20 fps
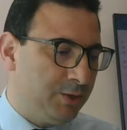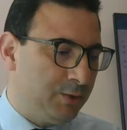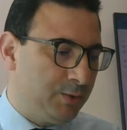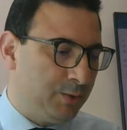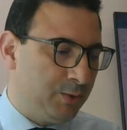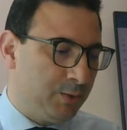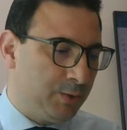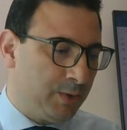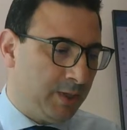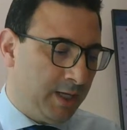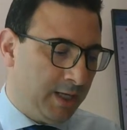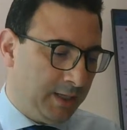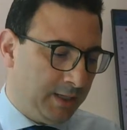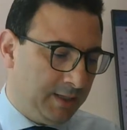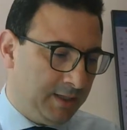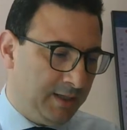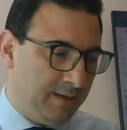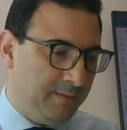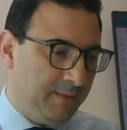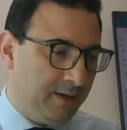to your
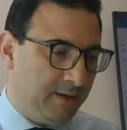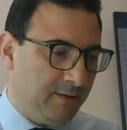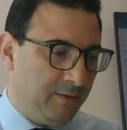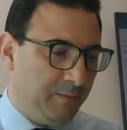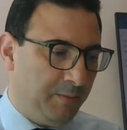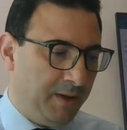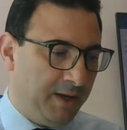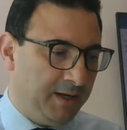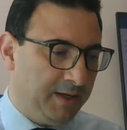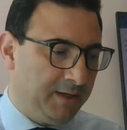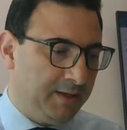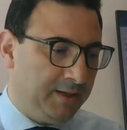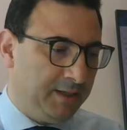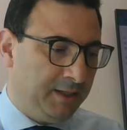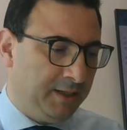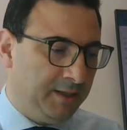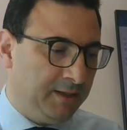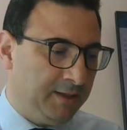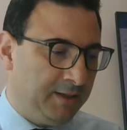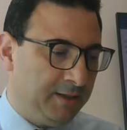academic companion
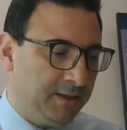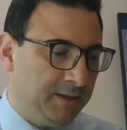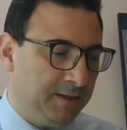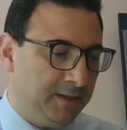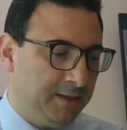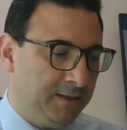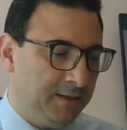here.